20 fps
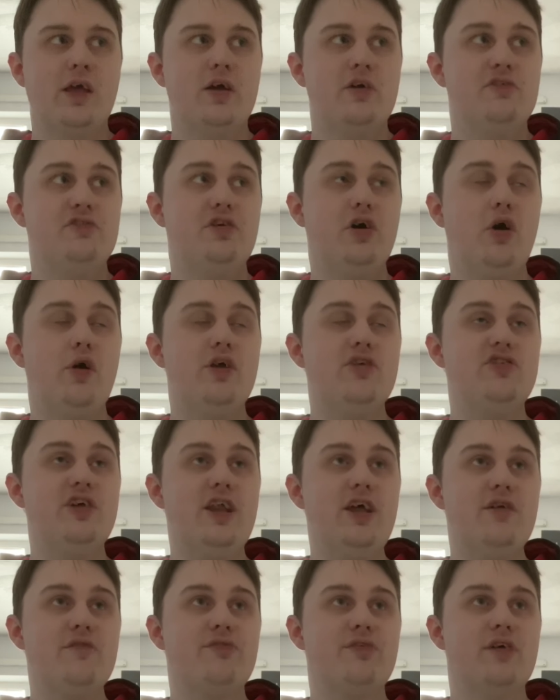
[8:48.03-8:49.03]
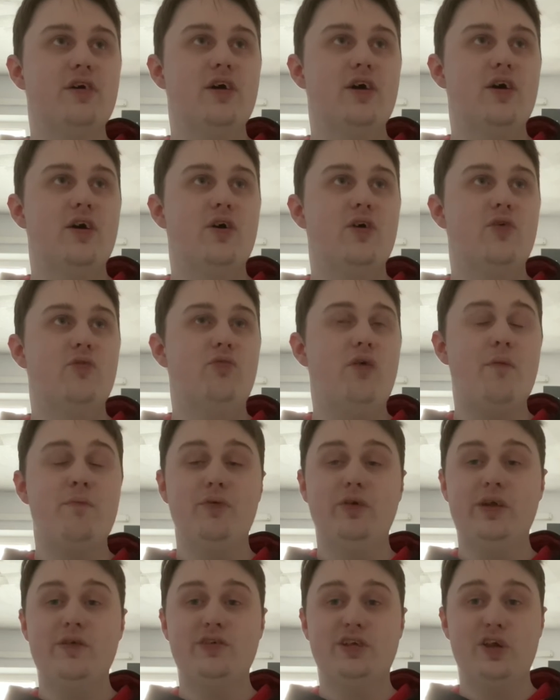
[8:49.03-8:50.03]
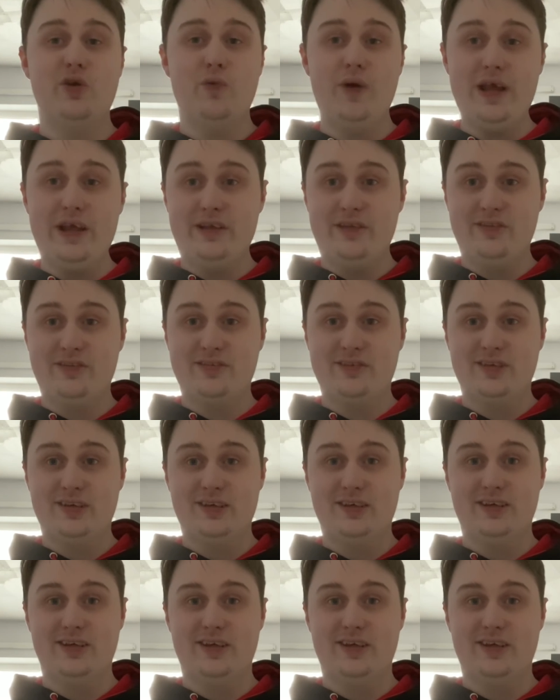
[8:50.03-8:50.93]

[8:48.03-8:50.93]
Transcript: So instead of Red Bull gives you wings,